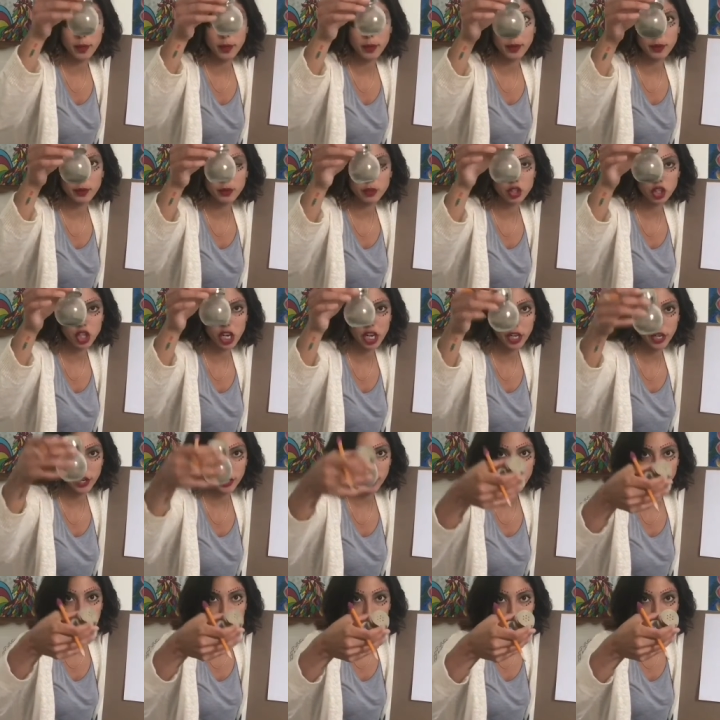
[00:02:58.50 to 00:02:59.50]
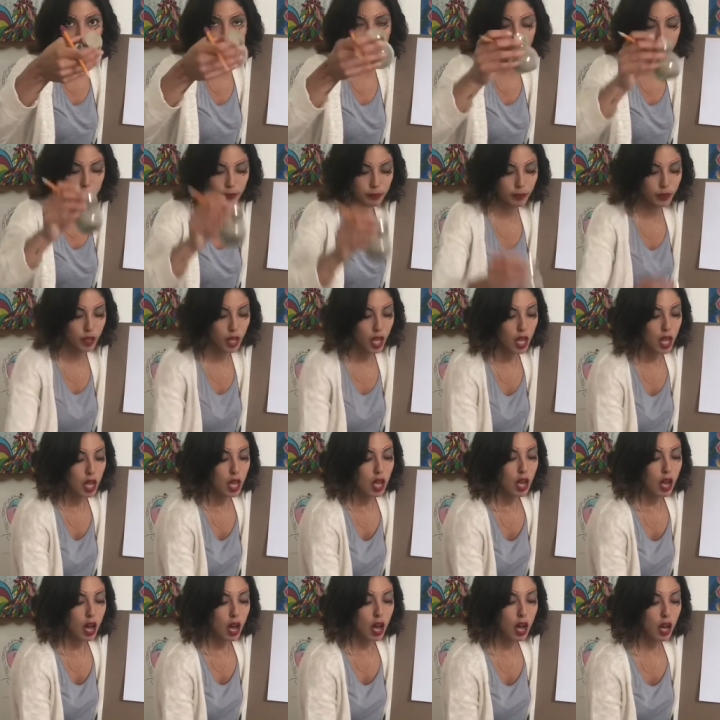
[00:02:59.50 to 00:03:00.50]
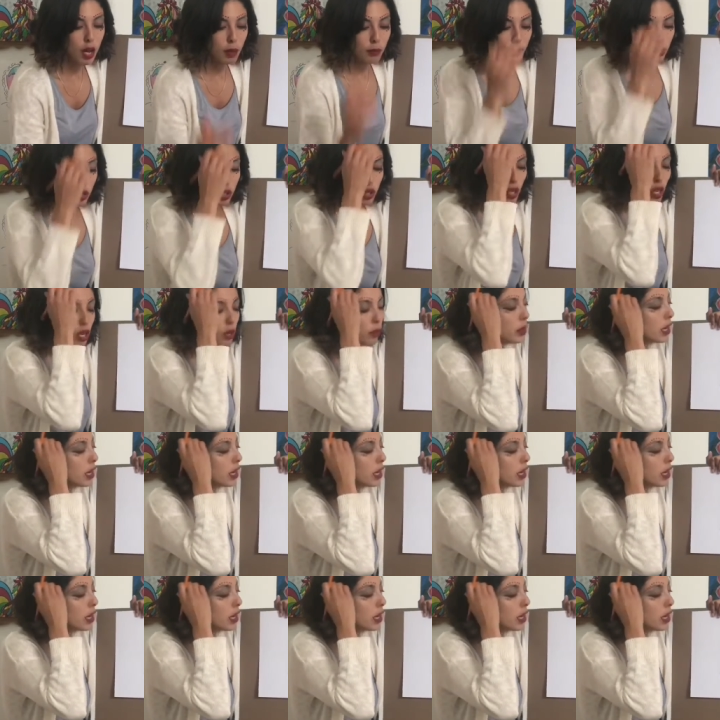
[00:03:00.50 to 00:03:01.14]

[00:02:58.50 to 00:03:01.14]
shaker thing. So when I'm